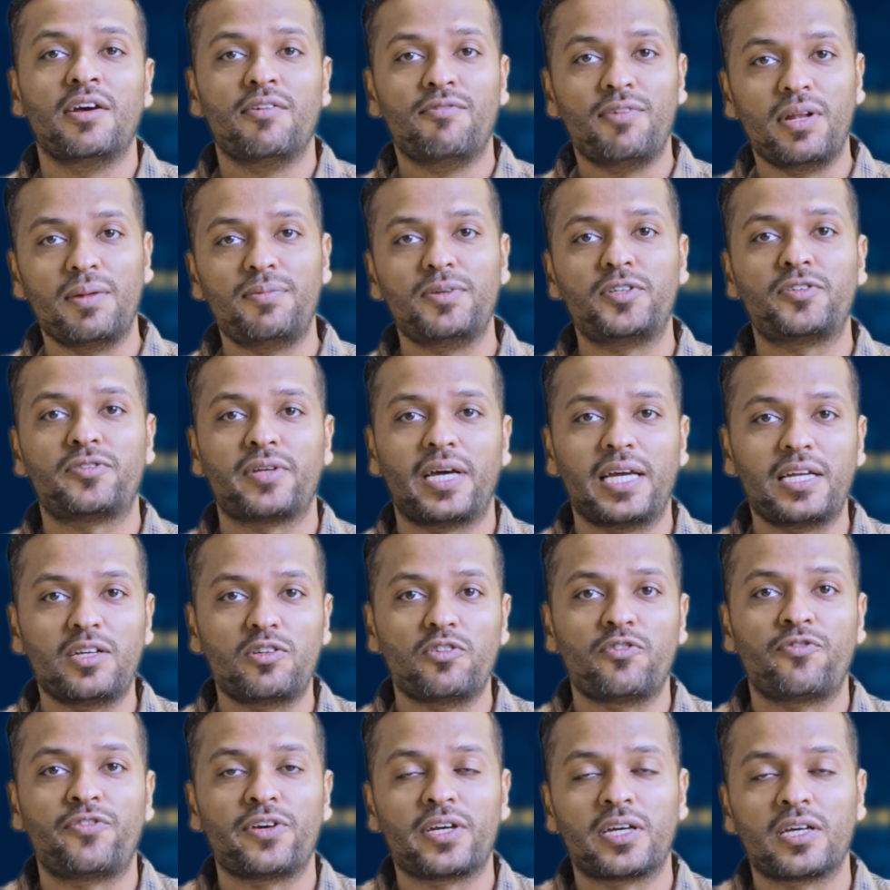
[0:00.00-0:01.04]
We'll be trying
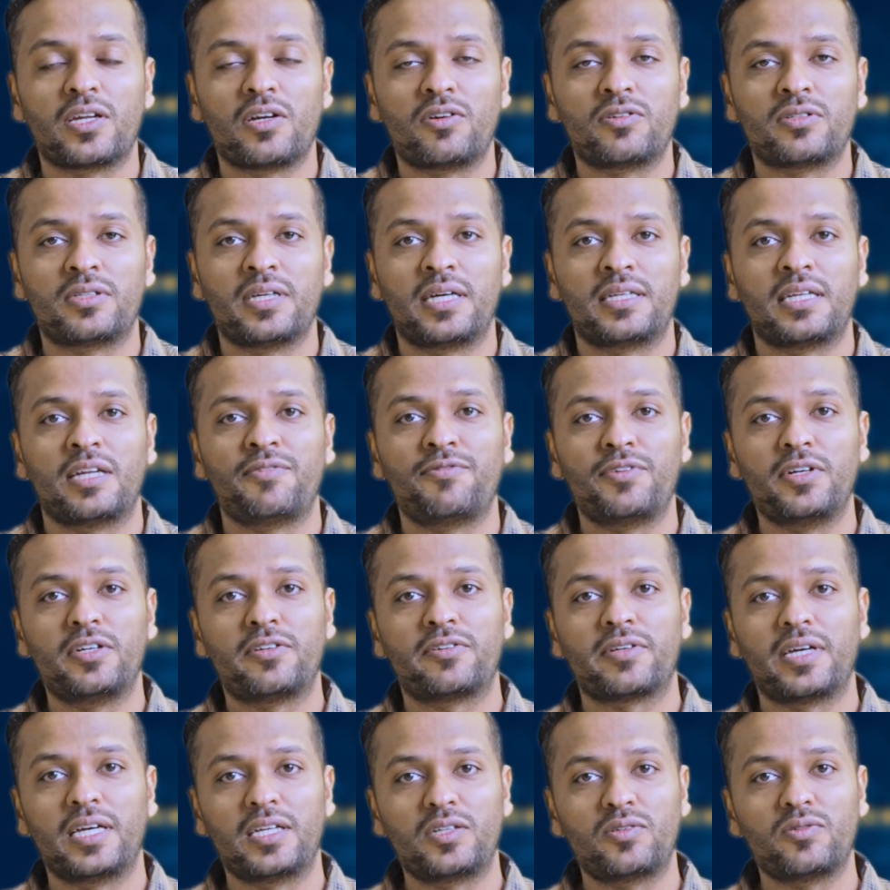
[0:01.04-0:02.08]
to figure out that, and we'll
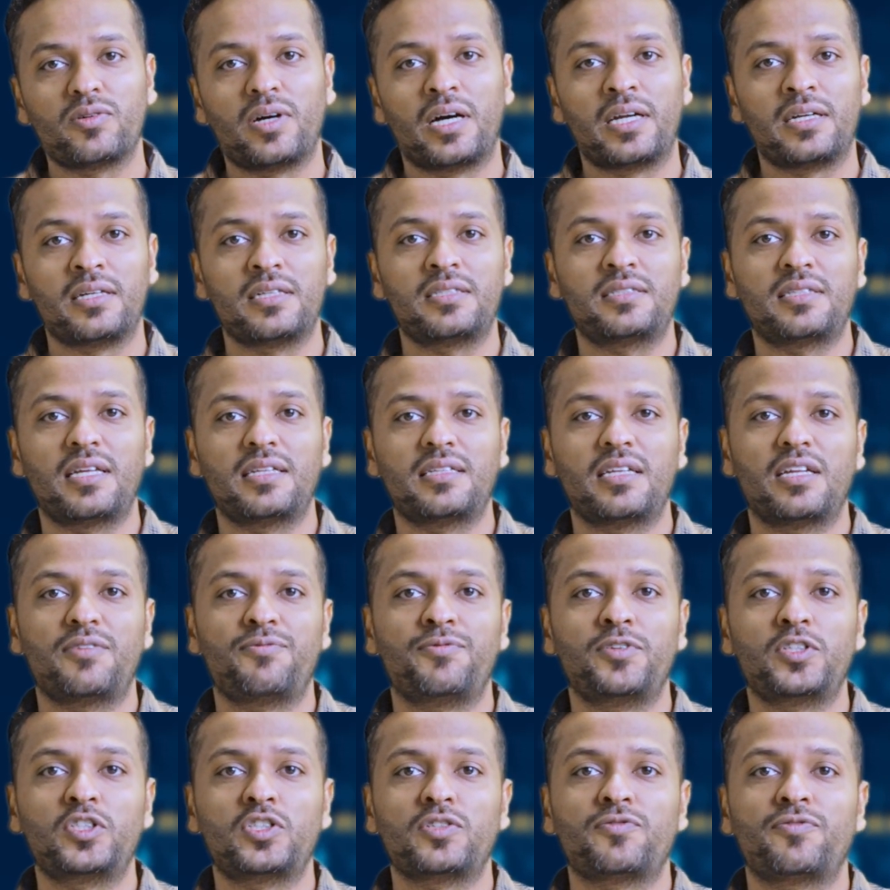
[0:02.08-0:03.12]
try to understand
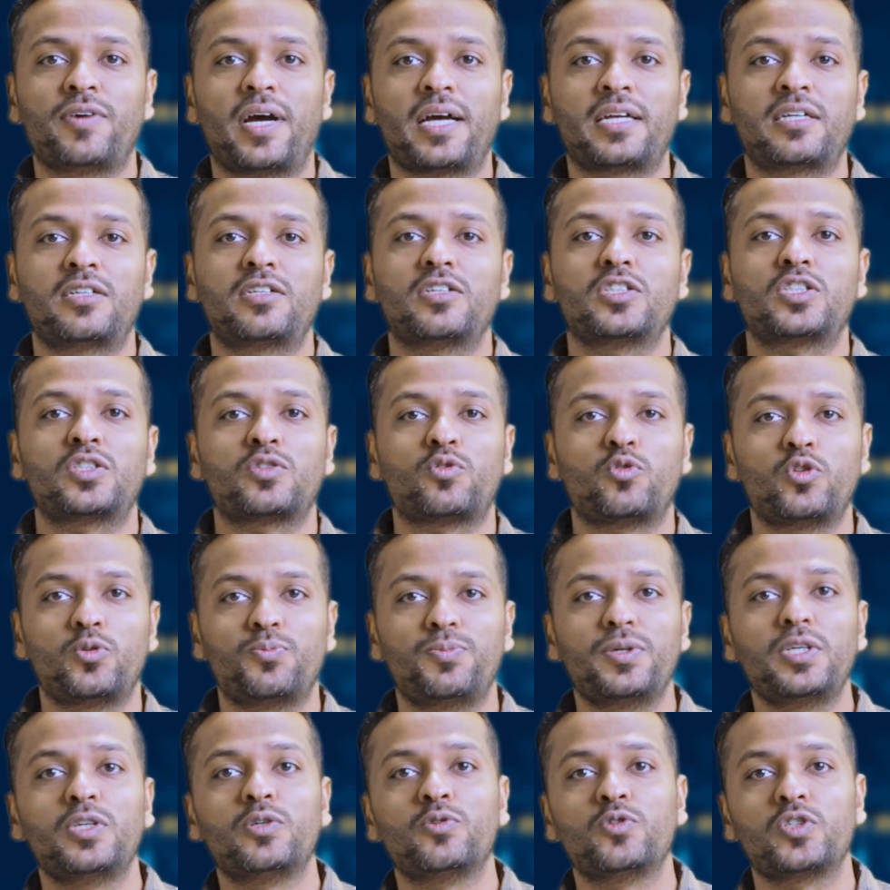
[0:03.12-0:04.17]
that which factors
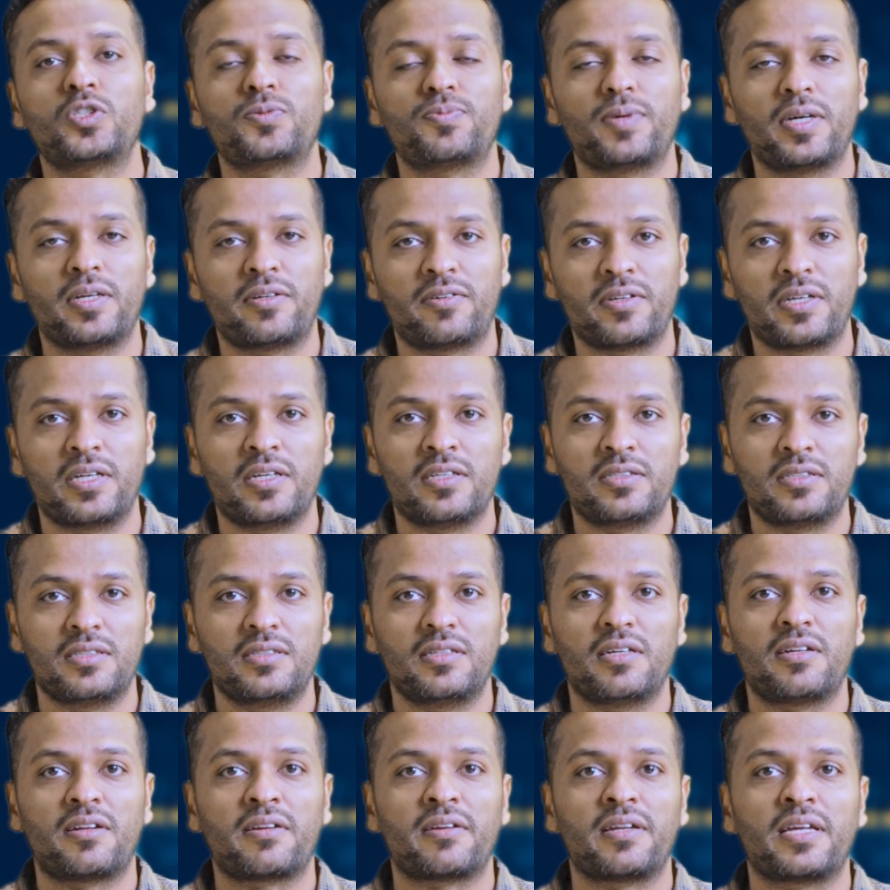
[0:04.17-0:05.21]
could be used by traders in
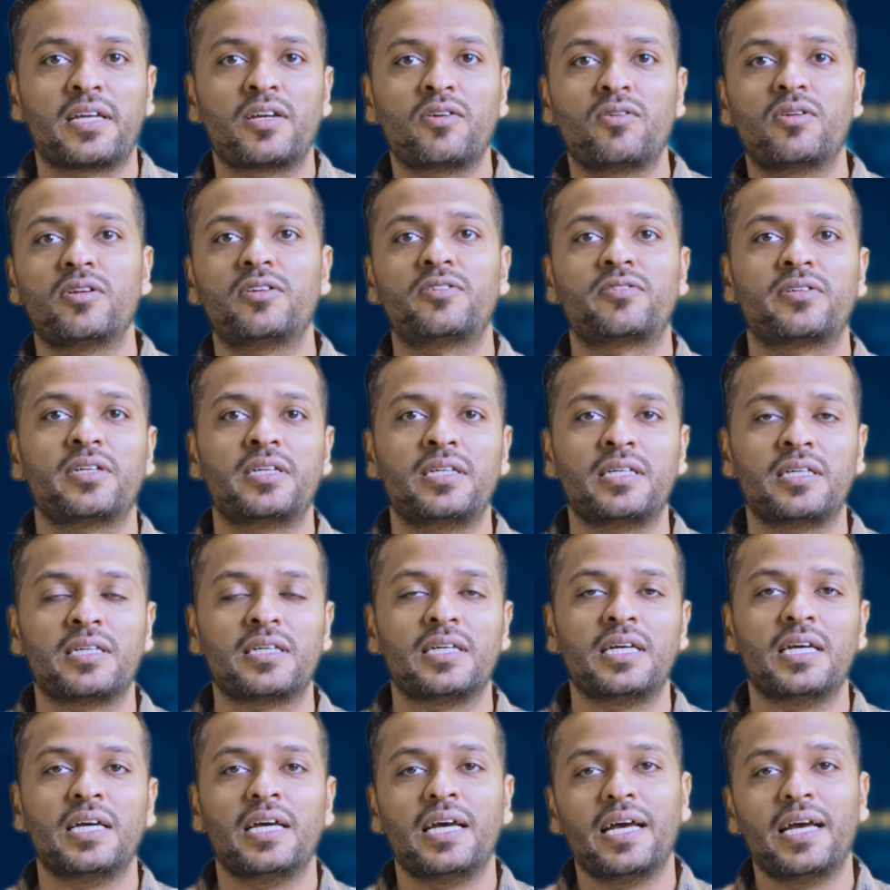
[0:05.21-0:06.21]
their regular trading